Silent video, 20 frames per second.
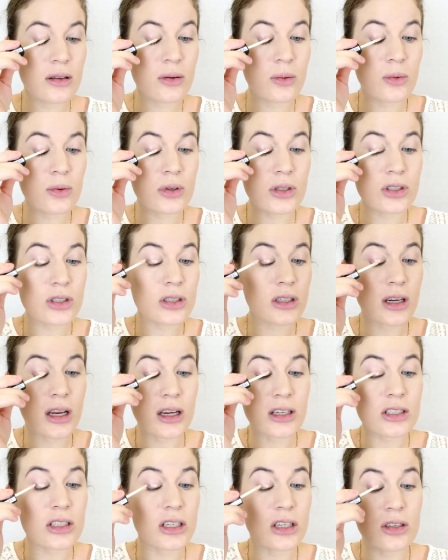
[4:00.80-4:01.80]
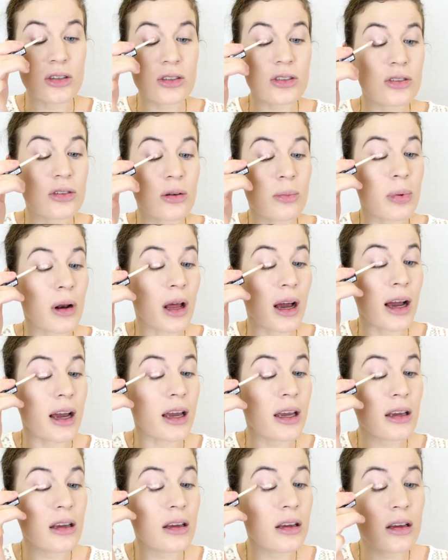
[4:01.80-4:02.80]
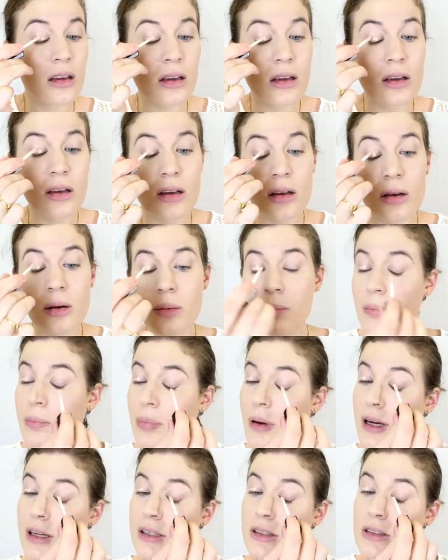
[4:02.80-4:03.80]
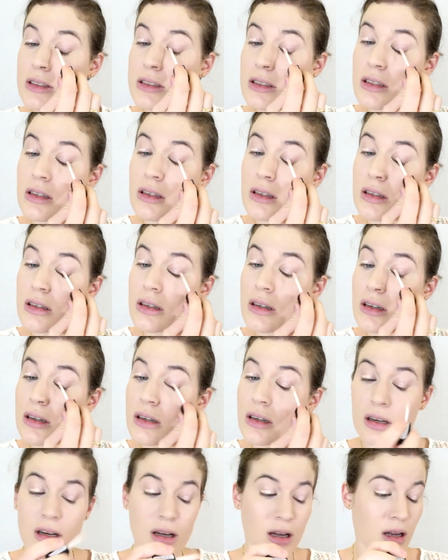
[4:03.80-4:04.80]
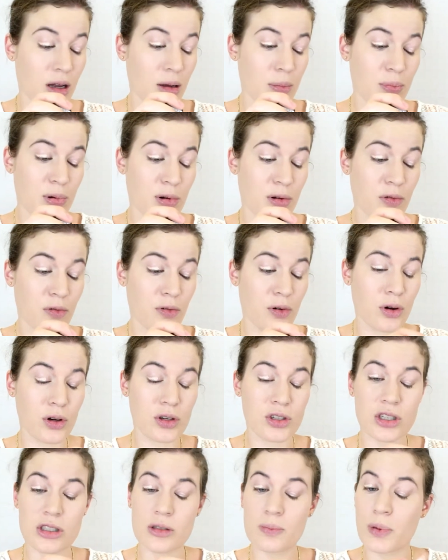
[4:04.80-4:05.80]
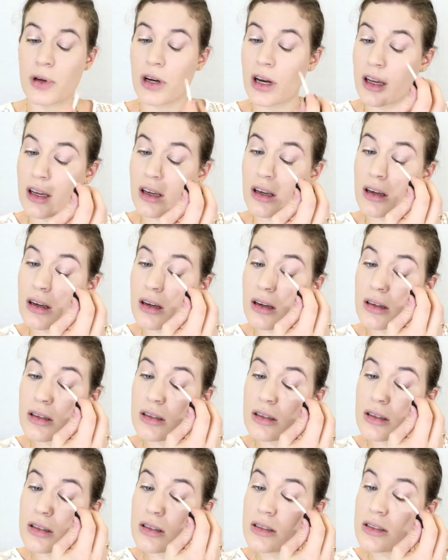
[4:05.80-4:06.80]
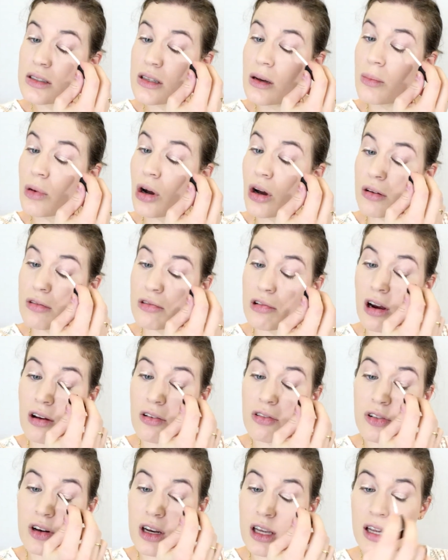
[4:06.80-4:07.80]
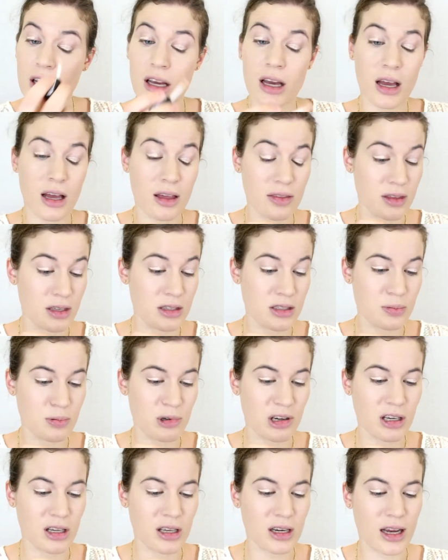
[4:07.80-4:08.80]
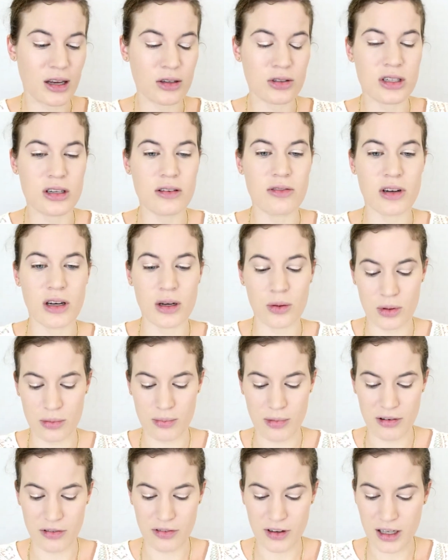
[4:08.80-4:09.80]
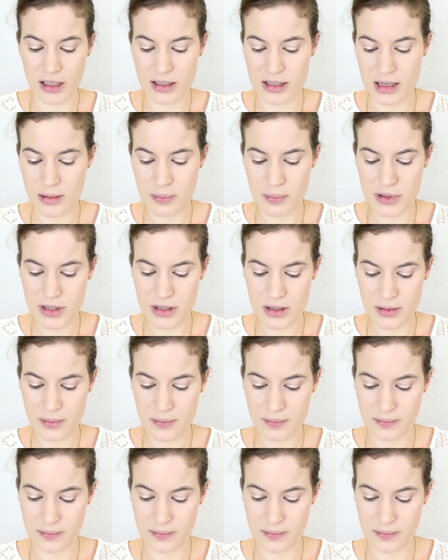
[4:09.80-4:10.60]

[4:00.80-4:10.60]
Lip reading: which you can actually use to apply. But I prefer just putting some on roughly and then spreading it out evenly with my fingertips.